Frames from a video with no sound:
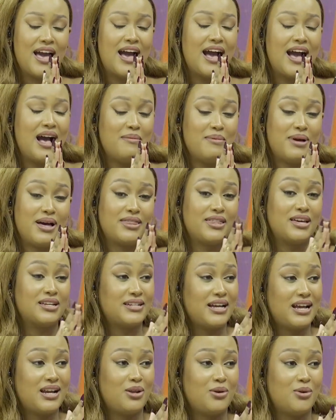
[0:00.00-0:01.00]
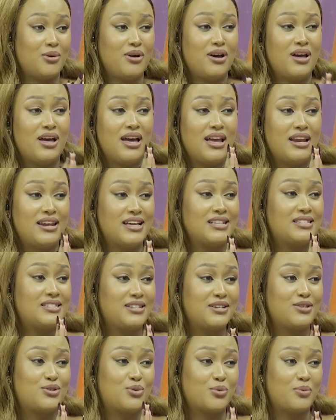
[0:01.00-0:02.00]
Ama, they tell you, let's
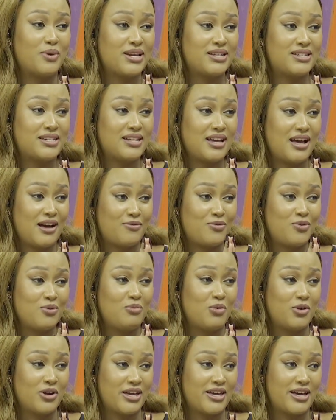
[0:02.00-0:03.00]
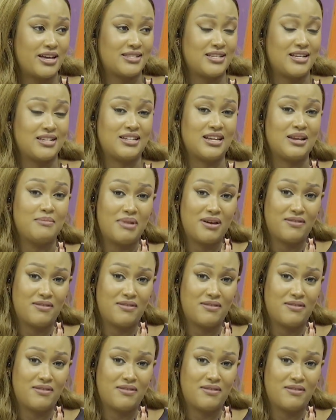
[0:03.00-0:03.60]
just wait a few more years until my